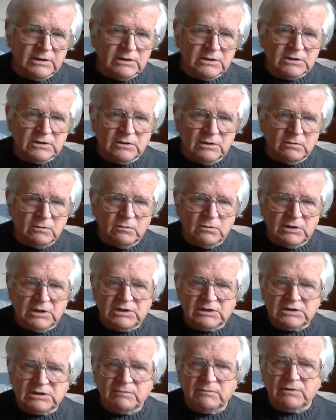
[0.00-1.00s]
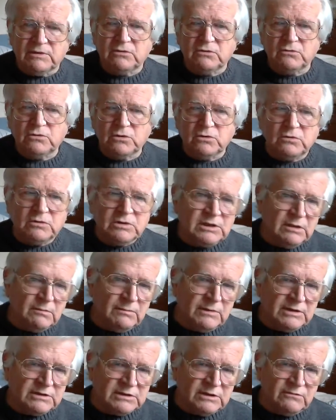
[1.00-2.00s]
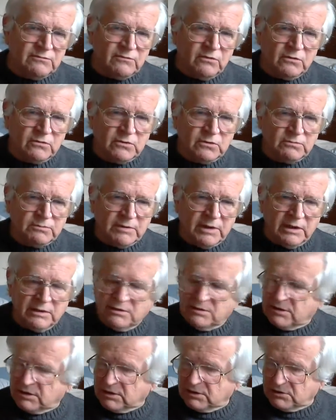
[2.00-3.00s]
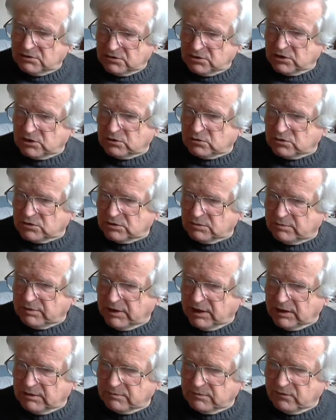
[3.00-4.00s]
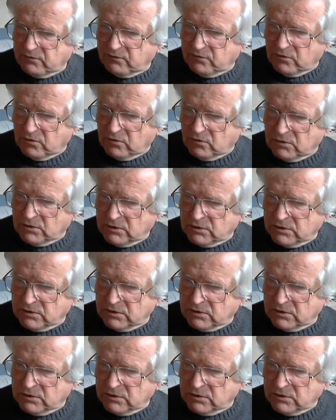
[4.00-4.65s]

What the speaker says: So I need something to do to keep myself occupied, and I did used to play it before.